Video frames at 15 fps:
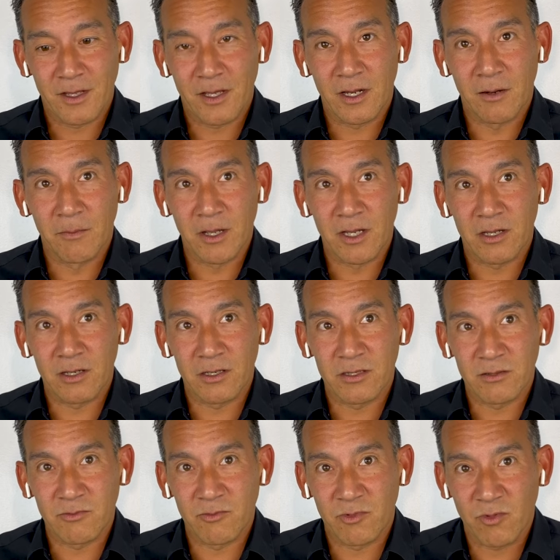And I'm like,
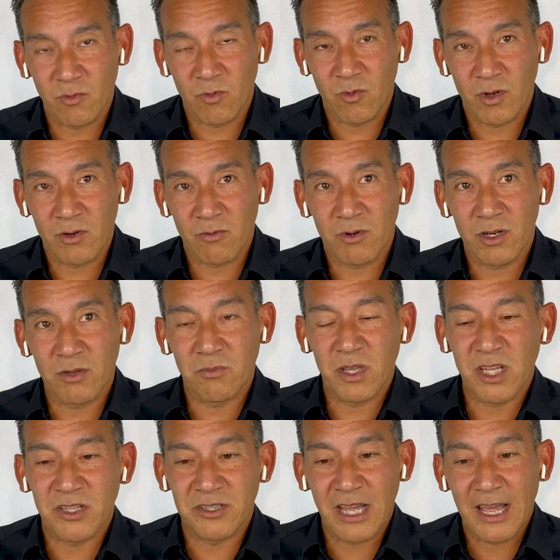what do you
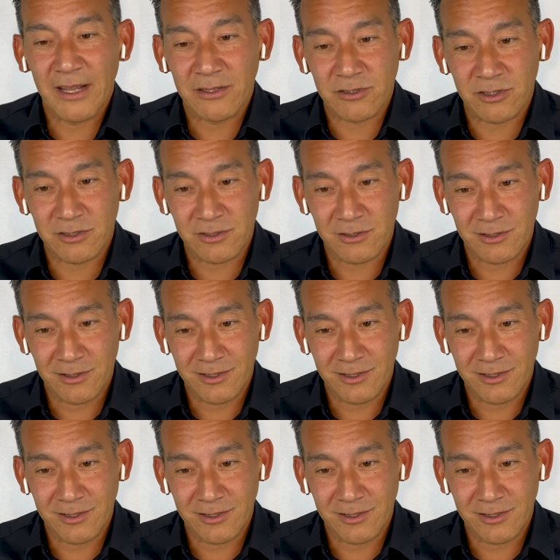mean dance?